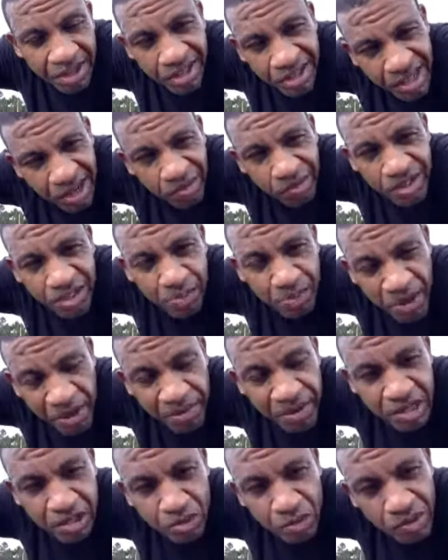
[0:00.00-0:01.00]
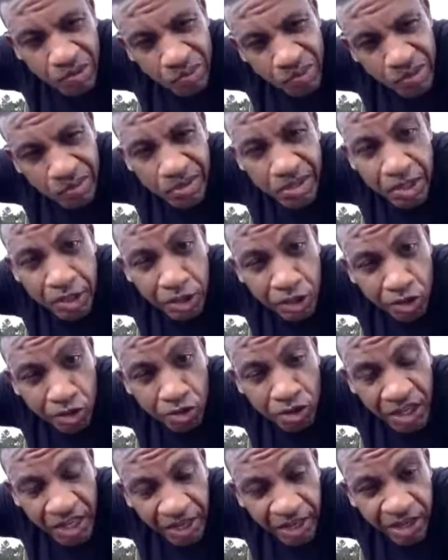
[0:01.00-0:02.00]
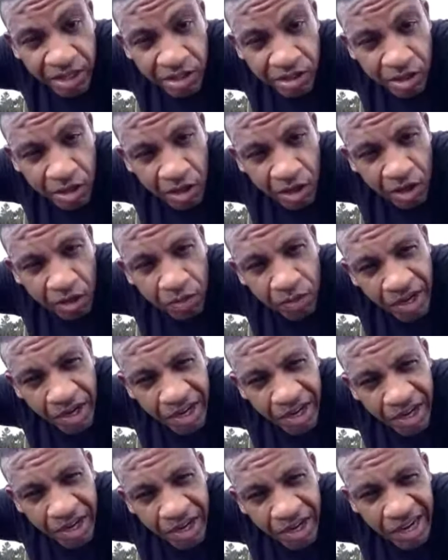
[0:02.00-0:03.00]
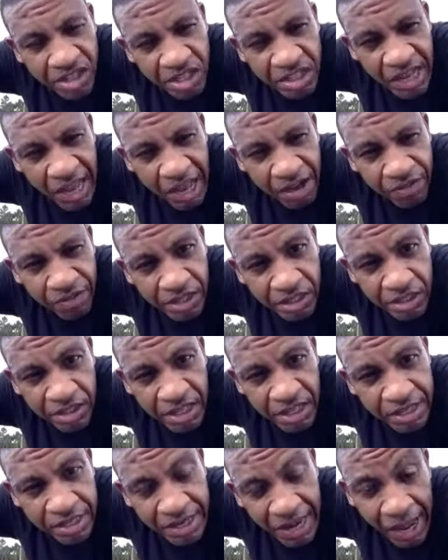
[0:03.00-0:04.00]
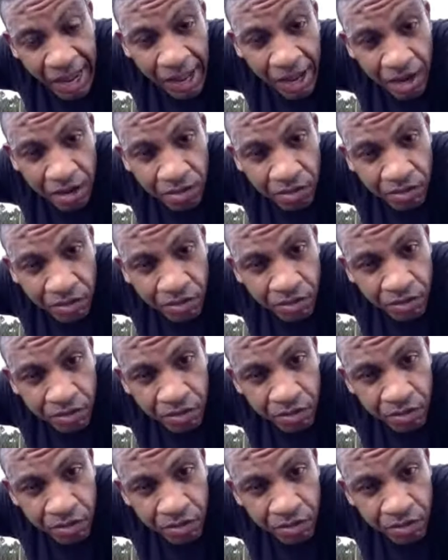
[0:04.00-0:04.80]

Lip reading: There was periods when we was little kids where they would just have us sit down,